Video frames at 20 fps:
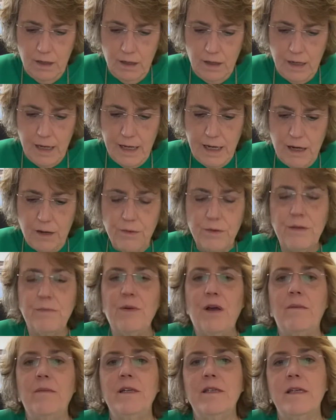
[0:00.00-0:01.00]
I will
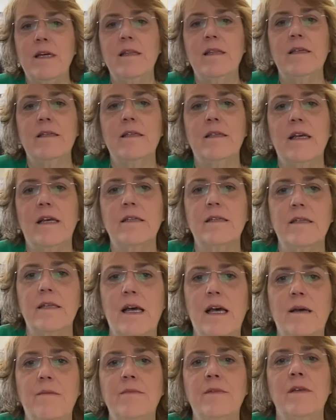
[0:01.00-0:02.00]
probably say this a dozen
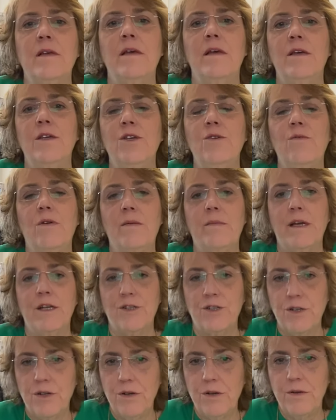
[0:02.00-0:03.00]
times. You want to make
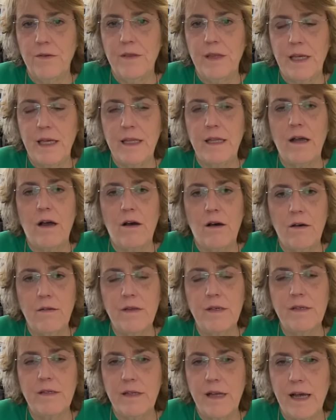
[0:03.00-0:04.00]
sure that all
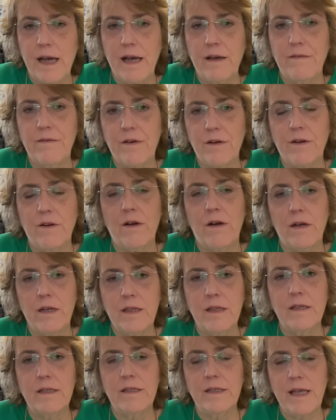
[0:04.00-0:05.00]
the staff are
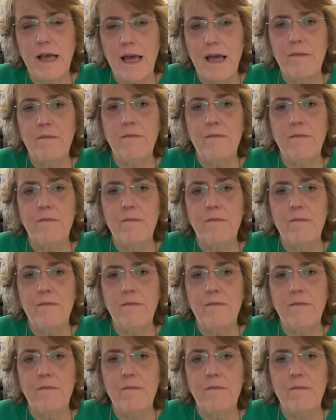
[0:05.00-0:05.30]
on the same